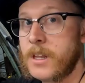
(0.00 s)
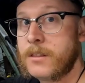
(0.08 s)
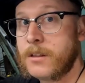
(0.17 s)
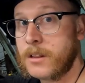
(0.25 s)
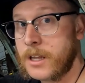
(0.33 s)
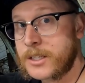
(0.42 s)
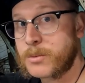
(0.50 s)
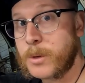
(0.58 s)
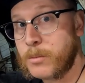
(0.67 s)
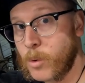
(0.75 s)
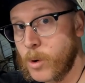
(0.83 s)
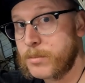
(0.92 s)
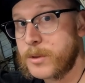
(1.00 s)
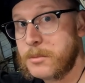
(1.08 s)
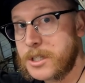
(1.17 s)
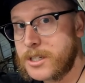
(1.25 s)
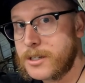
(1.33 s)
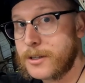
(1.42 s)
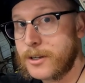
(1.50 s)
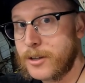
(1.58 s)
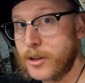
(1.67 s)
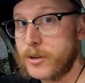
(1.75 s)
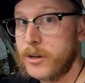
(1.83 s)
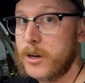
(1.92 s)
The less we warp the
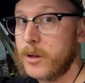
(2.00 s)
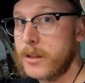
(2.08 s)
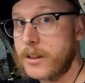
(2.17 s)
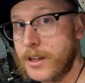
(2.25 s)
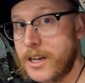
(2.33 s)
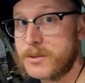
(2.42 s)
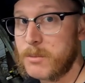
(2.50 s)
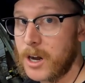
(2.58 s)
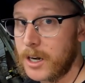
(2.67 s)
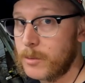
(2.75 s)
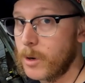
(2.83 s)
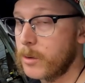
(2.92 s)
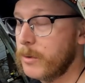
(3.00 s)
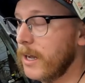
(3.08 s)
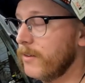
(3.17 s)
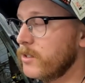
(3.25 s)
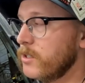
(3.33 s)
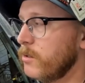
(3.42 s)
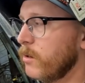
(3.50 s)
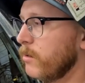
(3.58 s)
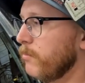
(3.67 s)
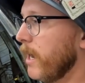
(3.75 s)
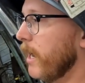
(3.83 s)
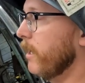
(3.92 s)
material, you know, the less body work we have to do on
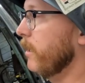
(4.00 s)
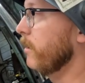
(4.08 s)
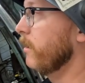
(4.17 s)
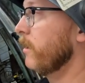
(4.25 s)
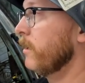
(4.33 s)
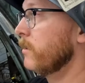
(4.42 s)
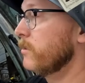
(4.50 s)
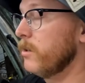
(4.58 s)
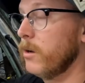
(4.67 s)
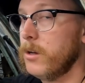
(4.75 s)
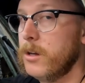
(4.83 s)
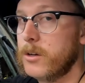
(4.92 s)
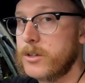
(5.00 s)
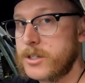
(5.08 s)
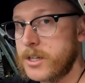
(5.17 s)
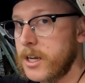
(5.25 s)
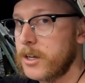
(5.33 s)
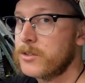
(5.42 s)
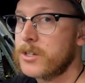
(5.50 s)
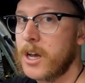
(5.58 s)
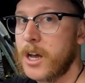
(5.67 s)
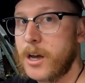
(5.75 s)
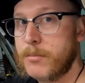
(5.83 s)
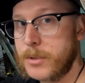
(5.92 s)
the back end. So, you know, just take your
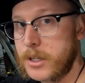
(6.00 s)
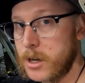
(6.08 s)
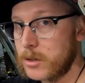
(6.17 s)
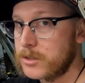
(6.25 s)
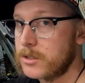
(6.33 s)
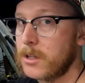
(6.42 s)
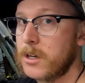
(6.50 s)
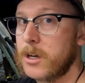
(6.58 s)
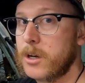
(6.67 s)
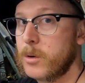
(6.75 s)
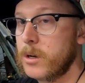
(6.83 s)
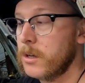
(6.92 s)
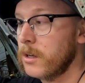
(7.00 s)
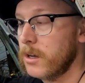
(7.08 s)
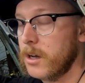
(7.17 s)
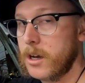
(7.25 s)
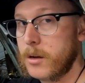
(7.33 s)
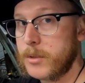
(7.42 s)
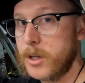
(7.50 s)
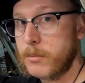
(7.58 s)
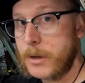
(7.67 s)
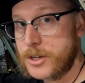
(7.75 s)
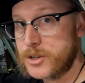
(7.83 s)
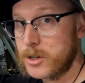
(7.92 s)
time, be go slow, um, you know,
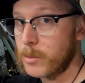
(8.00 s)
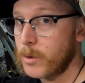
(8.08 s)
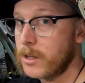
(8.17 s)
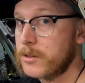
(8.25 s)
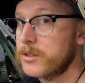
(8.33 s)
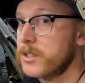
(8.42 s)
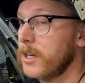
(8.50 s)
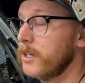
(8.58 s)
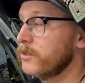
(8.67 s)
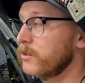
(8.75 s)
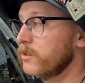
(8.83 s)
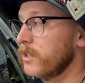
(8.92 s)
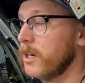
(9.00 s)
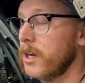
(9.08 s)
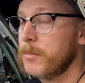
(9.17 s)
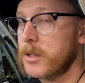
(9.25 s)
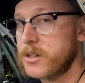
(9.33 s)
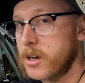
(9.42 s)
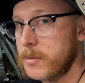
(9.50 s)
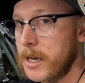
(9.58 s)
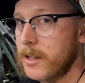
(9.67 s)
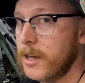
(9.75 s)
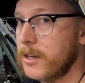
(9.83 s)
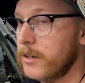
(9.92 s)
make sure your welder settings are set up. I'll talk
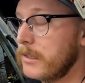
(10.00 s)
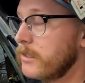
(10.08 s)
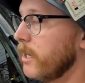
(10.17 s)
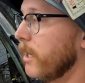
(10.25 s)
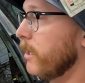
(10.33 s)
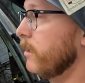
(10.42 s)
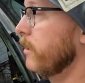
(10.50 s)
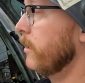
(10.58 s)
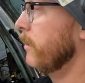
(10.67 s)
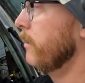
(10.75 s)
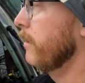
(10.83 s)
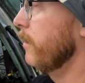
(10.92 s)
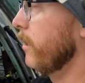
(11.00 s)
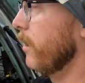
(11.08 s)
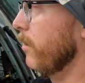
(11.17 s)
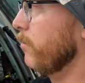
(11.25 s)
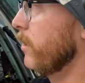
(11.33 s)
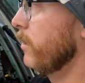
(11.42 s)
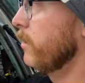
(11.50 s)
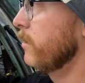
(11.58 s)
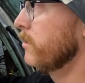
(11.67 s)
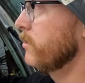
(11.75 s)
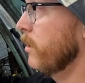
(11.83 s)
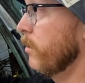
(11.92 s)
about that here in a second. Um,
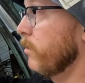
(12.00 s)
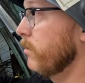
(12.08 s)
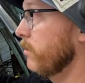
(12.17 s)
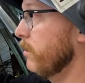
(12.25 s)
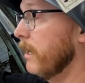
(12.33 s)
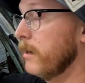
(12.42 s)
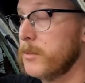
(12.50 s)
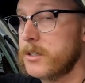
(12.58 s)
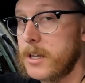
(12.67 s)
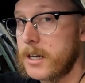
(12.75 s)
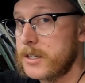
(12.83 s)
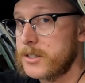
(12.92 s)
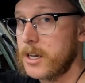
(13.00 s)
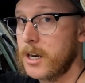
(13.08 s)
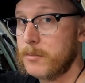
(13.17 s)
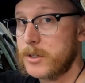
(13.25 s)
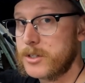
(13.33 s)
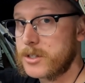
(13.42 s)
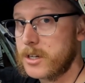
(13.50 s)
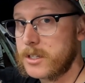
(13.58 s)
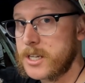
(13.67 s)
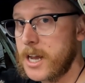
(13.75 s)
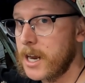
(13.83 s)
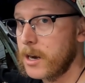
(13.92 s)
so, like I'm like I said, I'm just going
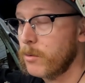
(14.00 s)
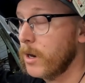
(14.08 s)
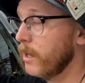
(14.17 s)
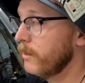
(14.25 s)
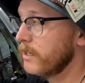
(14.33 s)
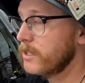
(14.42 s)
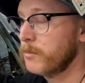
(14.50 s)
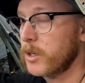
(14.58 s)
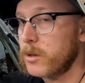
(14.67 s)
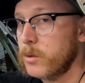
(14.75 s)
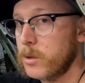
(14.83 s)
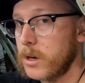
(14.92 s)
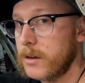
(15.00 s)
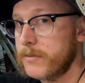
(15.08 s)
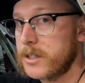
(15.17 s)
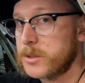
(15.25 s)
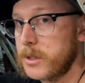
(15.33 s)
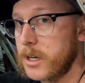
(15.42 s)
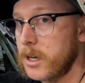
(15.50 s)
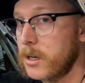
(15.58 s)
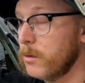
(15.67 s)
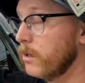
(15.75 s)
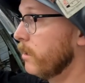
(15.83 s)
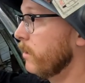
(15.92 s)
to tack around this. I'm going to cool it off as we
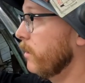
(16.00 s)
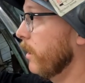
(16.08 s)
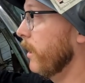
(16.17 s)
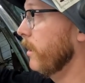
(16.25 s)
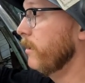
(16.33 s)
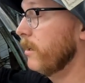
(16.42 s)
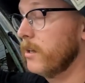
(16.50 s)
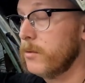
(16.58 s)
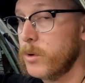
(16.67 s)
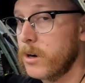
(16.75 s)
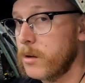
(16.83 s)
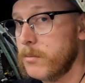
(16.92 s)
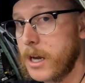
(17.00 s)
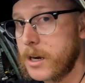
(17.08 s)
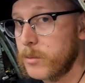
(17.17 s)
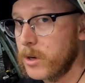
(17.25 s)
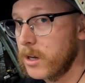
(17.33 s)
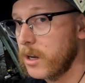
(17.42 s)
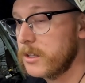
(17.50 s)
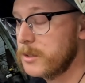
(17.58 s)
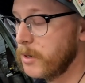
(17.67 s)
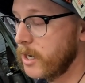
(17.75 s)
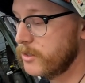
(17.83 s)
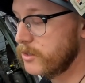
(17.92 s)
go, and uh, then we'll come back and we'll get all
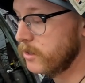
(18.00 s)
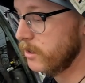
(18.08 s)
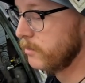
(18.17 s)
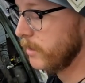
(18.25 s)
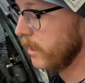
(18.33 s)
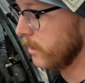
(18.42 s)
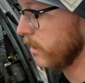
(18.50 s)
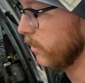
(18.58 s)
these patches cleaned back